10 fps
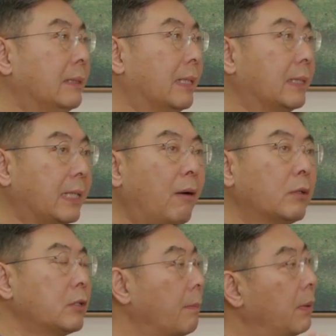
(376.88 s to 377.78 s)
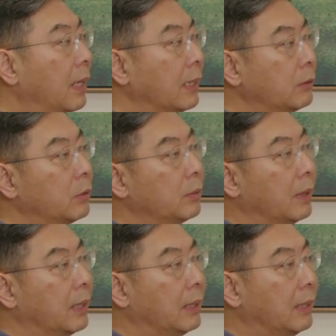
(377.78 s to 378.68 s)
Now, that was applied
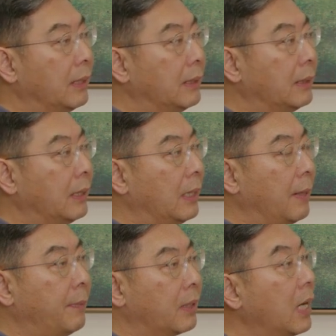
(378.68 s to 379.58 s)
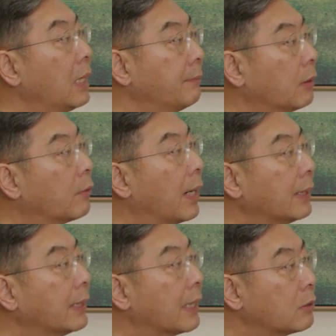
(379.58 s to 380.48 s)
to apocalyptic
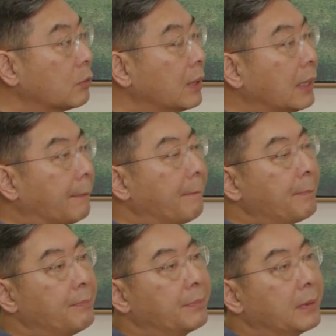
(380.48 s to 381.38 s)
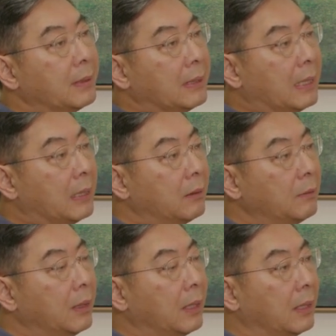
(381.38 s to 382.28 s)
writing as well.
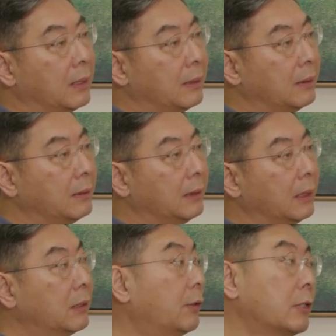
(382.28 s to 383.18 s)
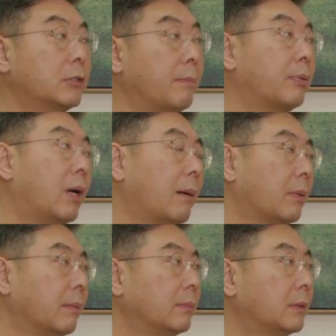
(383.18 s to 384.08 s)
Now, it creates some
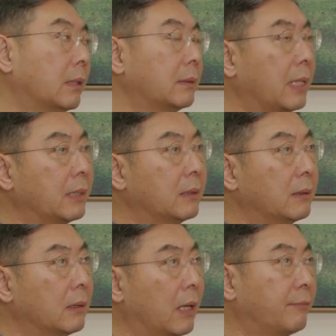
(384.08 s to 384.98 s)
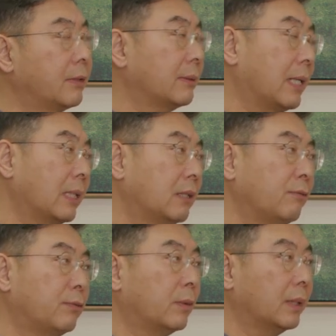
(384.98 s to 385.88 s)
problem. After
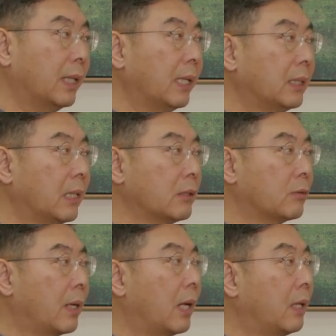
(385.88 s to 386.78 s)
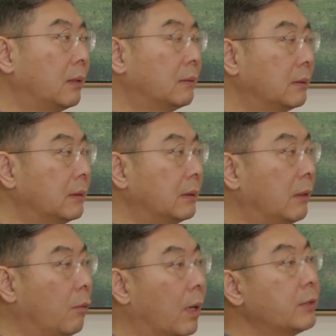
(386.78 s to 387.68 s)
1948, Israel
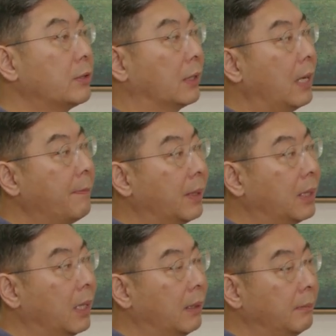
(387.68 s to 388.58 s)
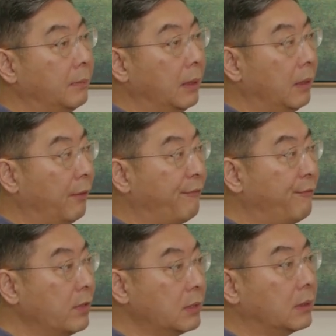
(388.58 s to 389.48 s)
once again become a
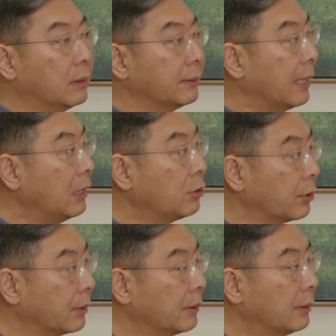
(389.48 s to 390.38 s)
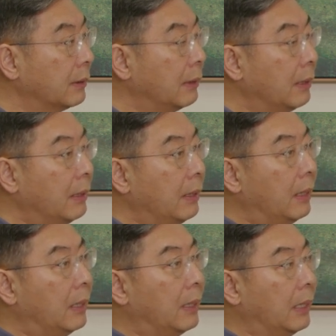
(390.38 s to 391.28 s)
physical nation
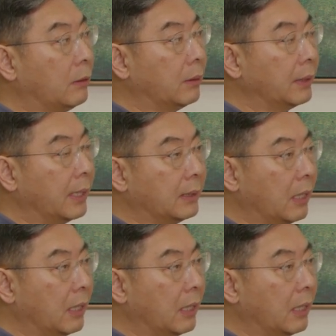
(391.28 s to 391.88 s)
and all that.